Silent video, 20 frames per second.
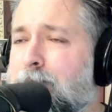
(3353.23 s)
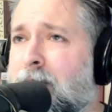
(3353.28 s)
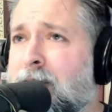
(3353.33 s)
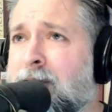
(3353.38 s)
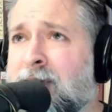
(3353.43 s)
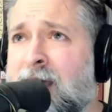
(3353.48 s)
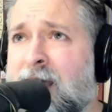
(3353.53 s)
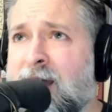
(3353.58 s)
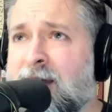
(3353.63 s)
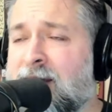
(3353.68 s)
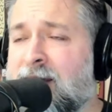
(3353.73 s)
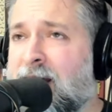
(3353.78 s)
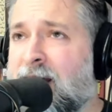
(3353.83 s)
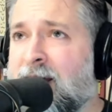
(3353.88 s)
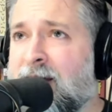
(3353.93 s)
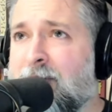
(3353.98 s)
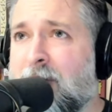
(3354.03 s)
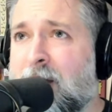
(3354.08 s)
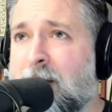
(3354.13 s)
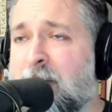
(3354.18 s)

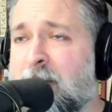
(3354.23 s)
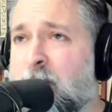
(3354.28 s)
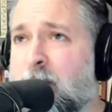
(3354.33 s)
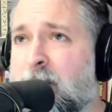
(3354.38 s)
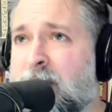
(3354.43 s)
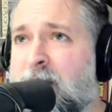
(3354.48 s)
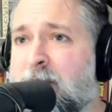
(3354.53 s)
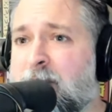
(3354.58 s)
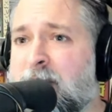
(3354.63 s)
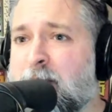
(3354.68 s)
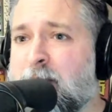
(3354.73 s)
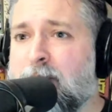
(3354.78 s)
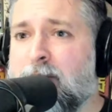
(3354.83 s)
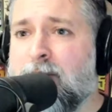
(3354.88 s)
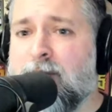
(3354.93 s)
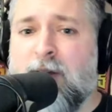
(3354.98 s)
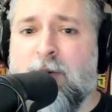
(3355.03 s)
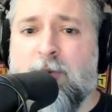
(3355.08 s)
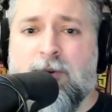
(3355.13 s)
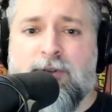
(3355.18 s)
yeah, I mean, we had people
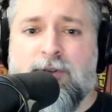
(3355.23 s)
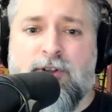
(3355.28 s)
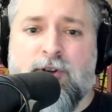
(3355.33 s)
that would